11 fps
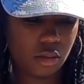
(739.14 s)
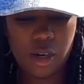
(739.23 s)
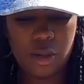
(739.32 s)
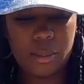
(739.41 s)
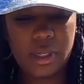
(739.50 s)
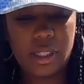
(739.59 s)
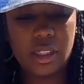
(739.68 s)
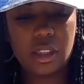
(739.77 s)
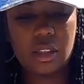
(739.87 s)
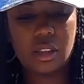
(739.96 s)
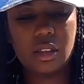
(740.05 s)

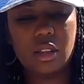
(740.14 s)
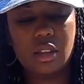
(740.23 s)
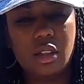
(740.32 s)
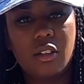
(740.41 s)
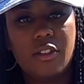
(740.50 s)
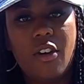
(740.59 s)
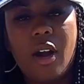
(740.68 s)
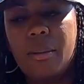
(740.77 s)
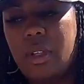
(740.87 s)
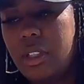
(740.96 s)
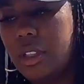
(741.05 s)
Urban
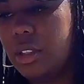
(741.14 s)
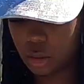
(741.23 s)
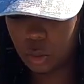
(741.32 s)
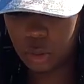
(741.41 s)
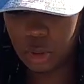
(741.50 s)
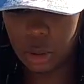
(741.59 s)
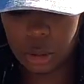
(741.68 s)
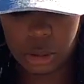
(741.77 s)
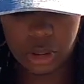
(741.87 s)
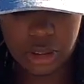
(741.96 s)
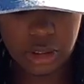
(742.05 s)
Farmer. What else?
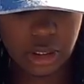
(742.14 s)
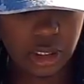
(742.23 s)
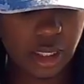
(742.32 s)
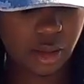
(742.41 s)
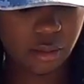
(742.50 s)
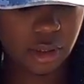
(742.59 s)
It's another